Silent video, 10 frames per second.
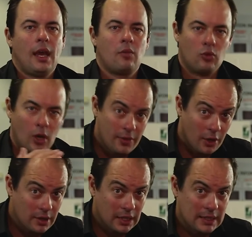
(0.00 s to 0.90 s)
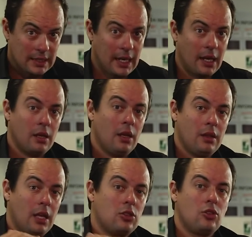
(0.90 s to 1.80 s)
And write those things down
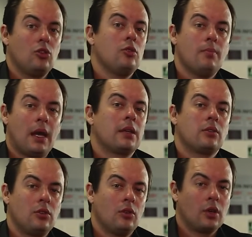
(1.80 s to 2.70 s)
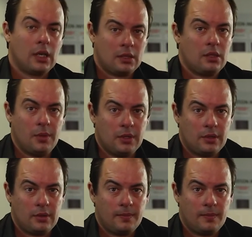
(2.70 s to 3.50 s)
that you make to your customers.